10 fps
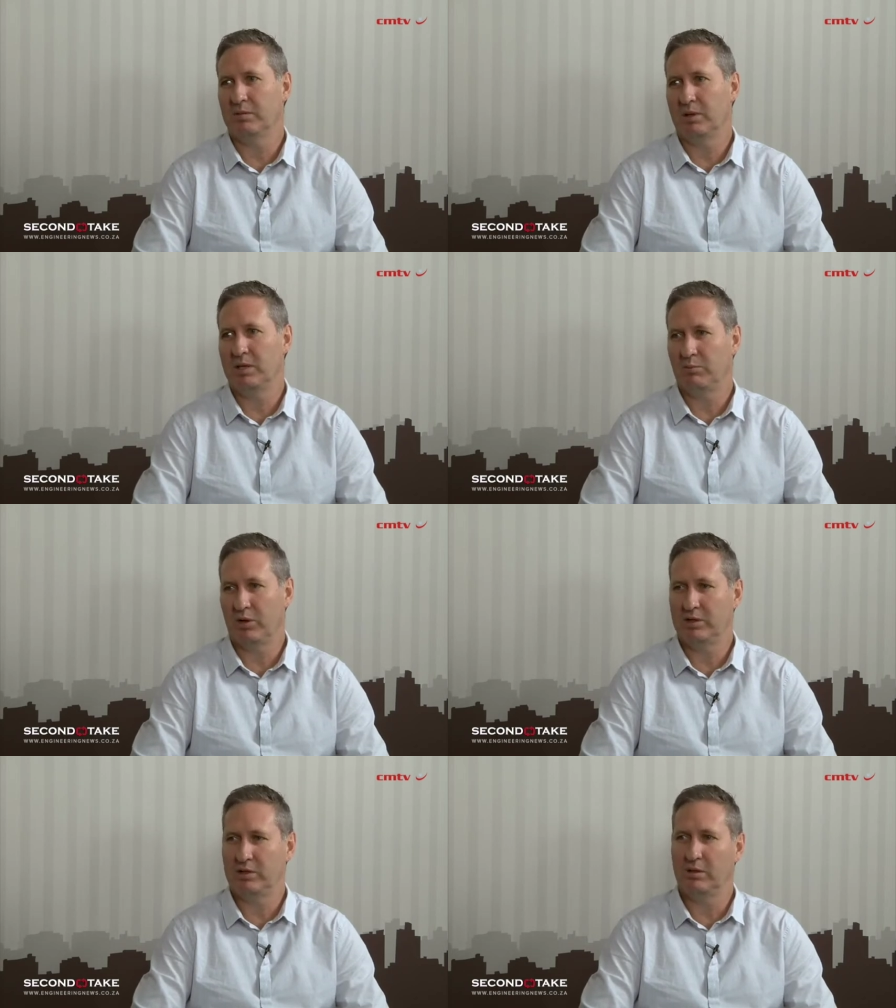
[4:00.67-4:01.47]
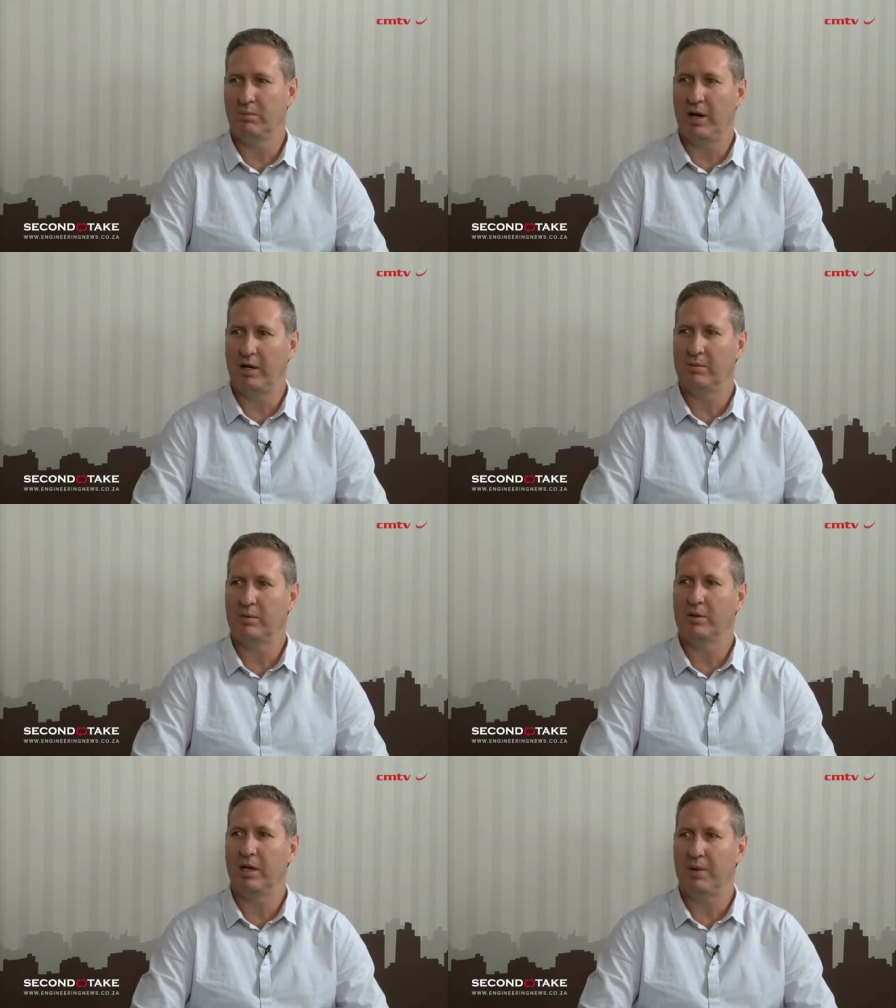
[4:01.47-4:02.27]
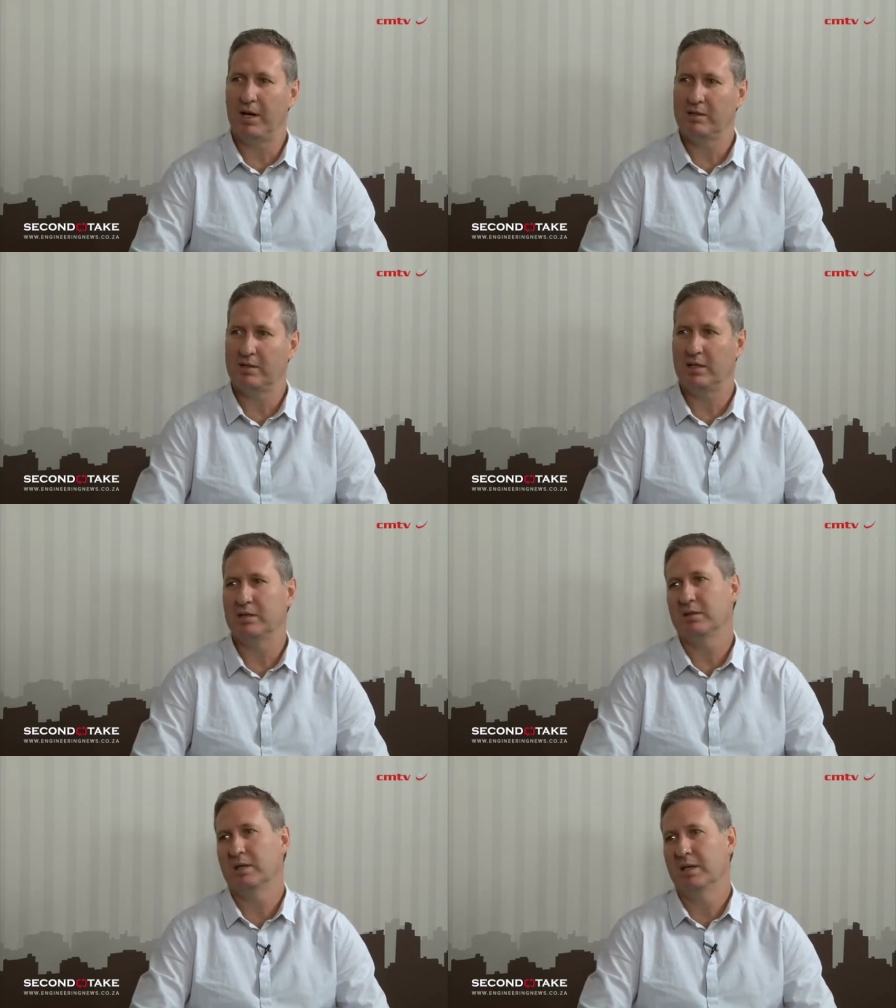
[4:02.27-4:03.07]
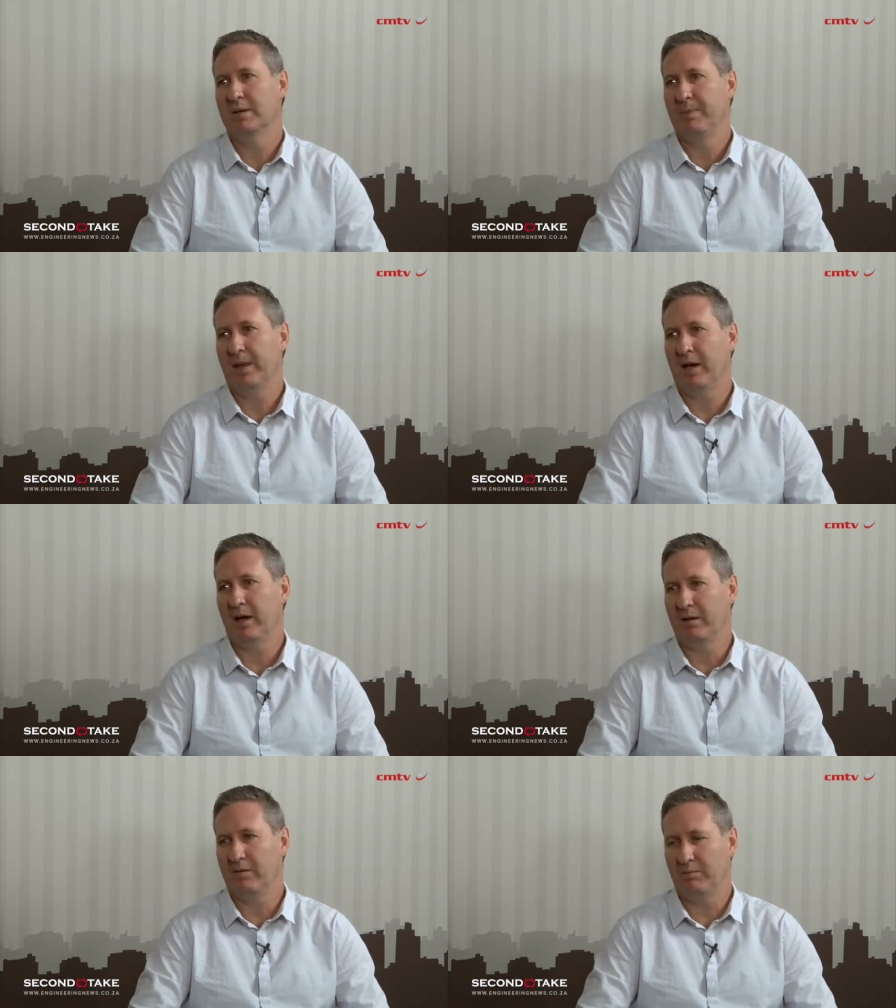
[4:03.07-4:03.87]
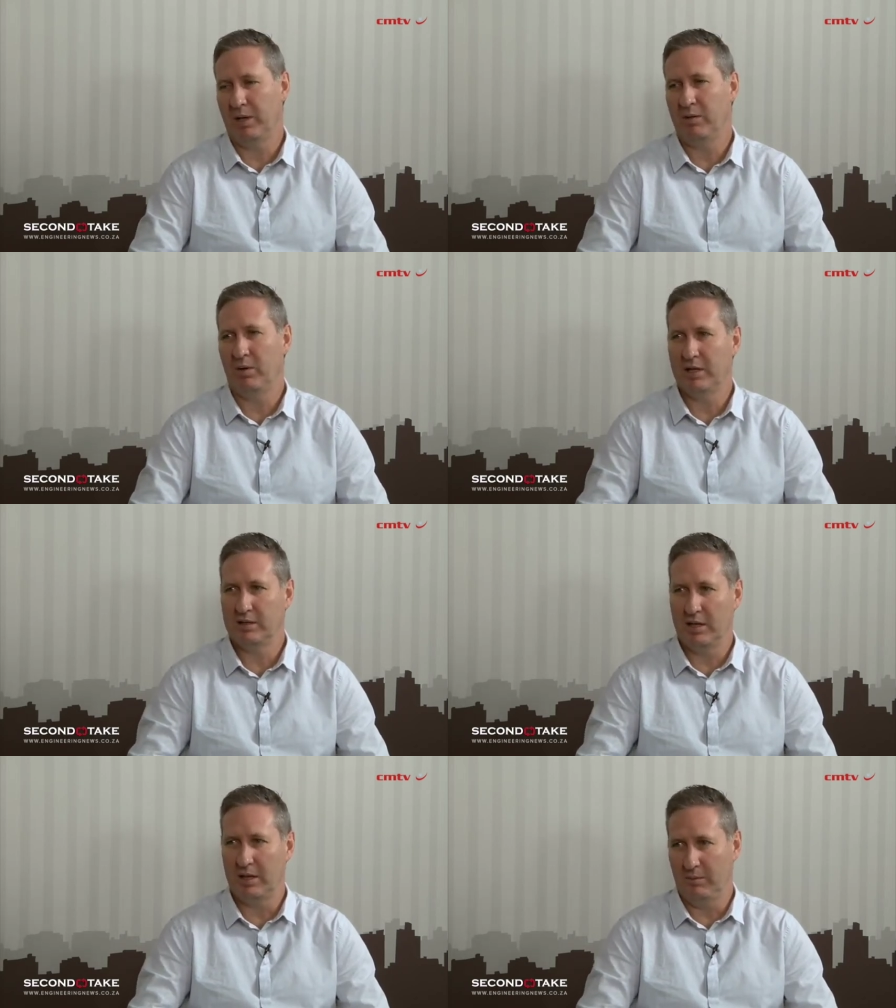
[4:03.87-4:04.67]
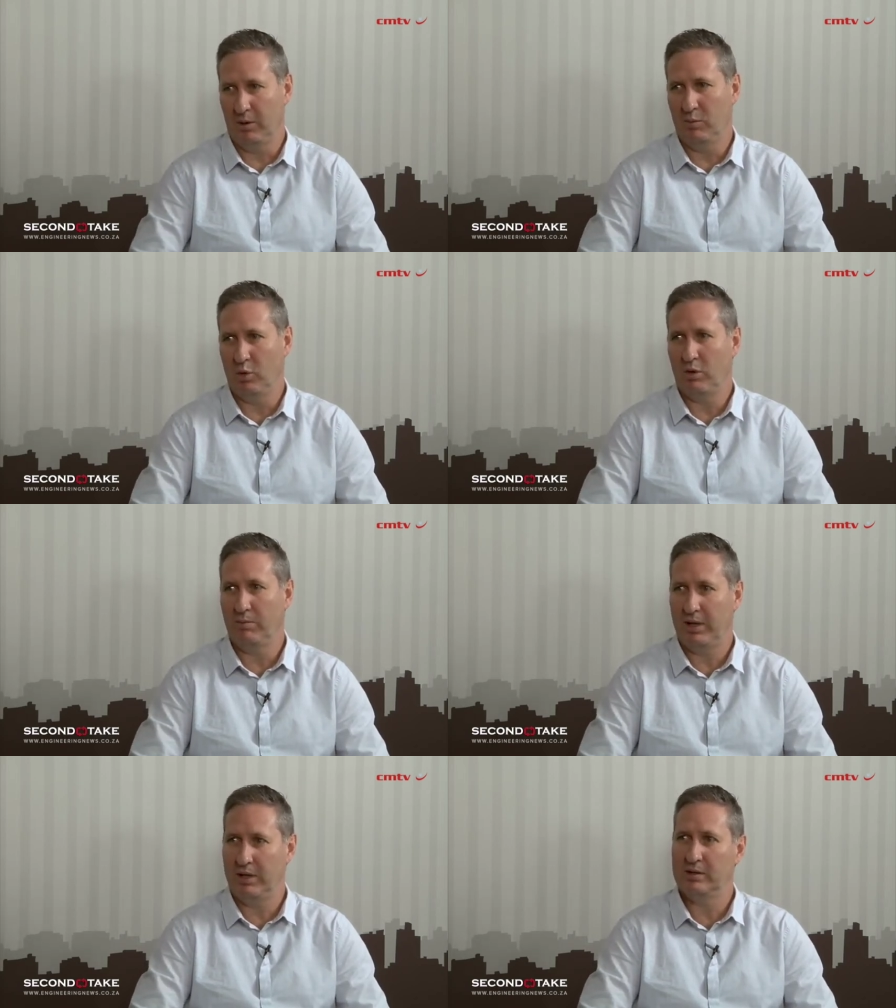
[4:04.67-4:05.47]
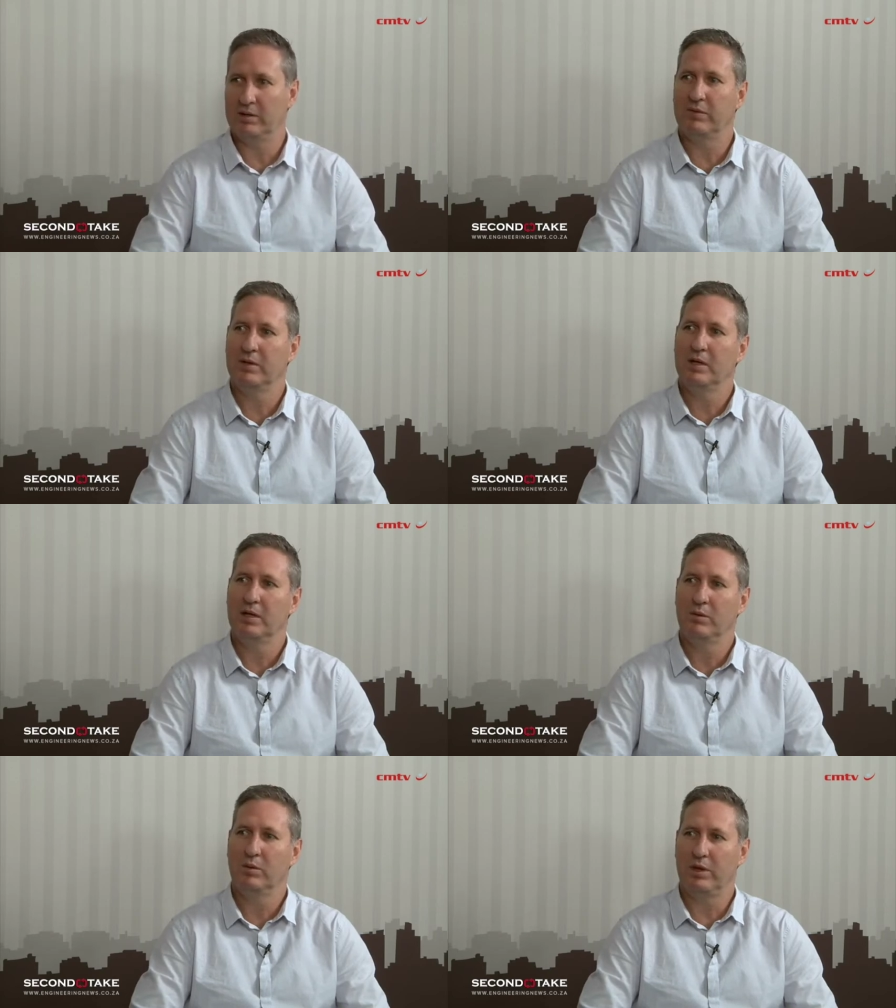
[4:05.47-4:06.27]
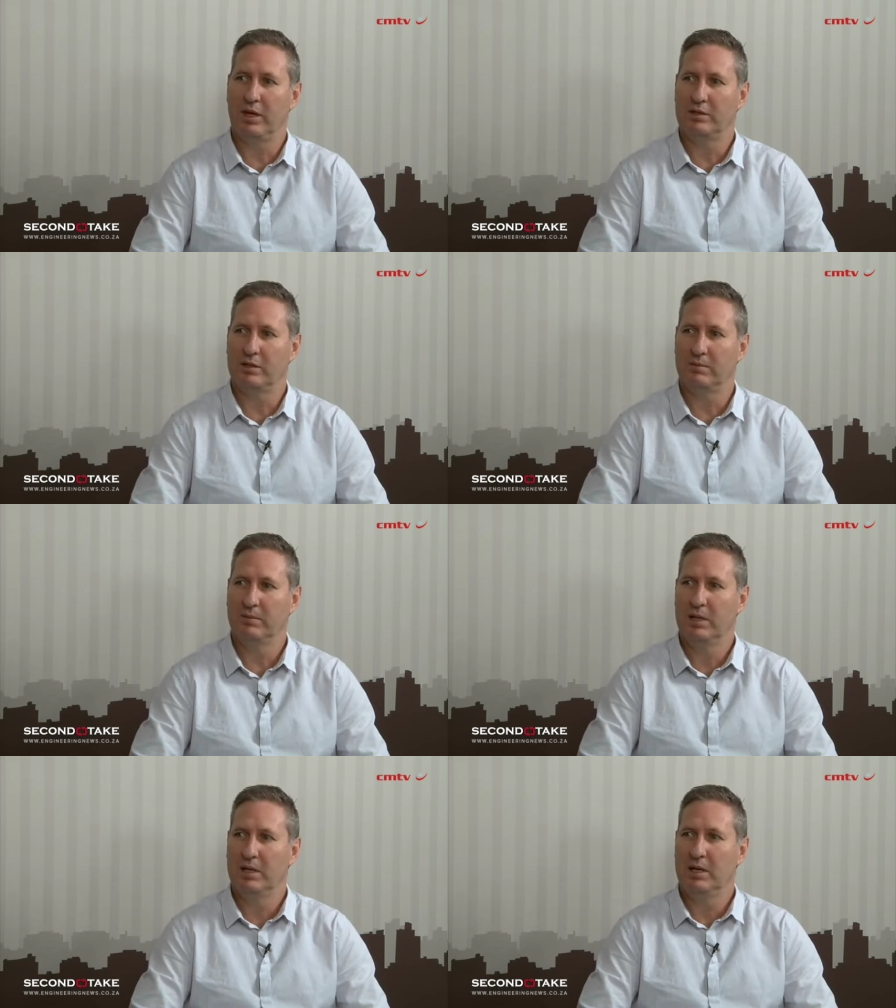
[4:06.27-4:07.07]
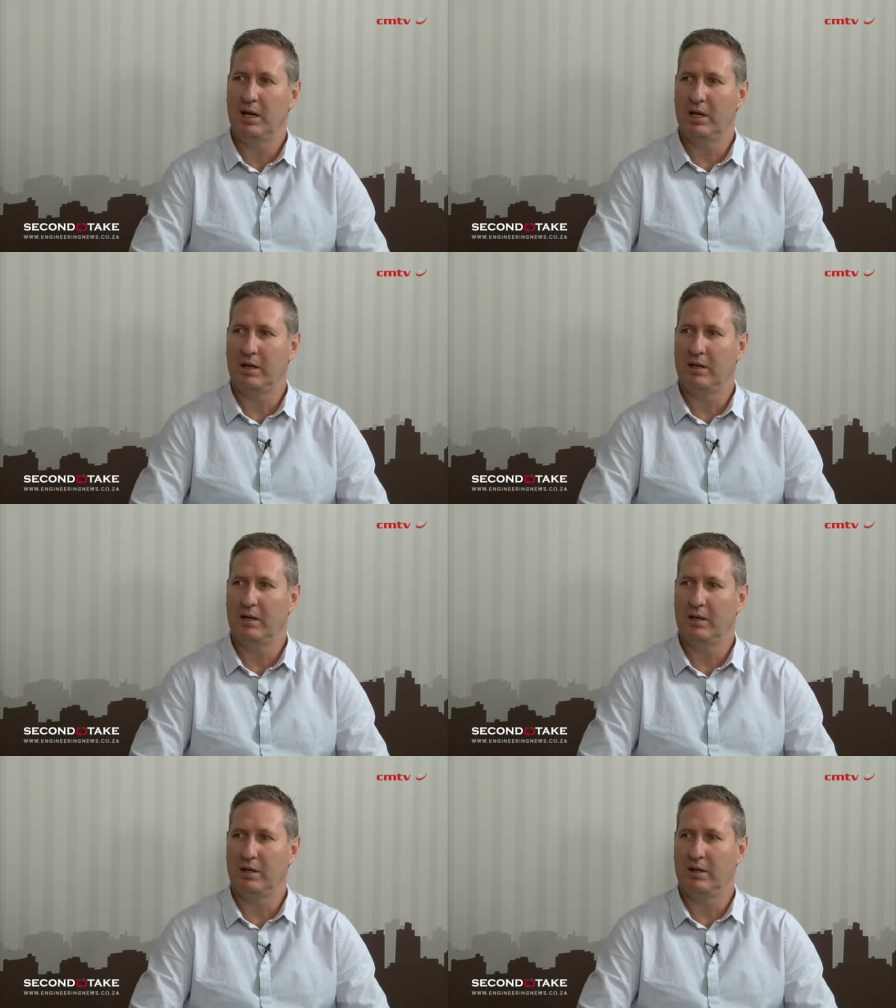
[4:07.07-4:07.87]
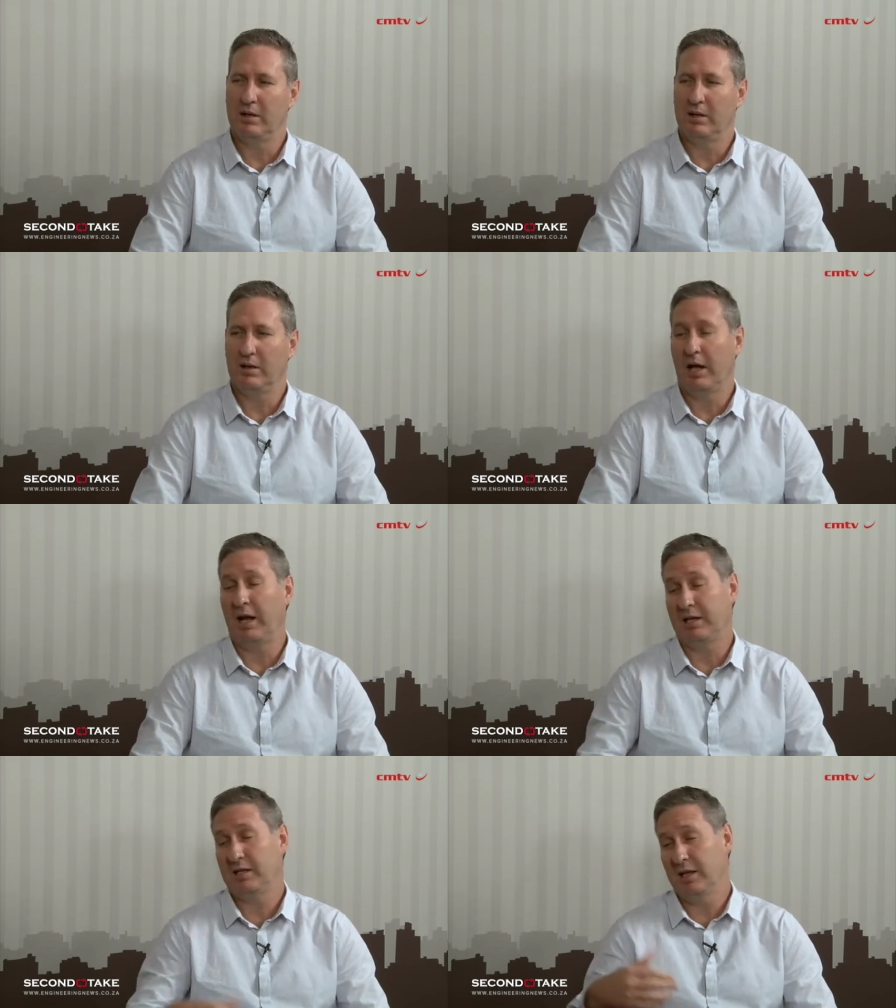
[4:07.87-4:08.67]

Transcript: These projects are bankable, they make sense. In many ways they are more competitive with Eskom. And actually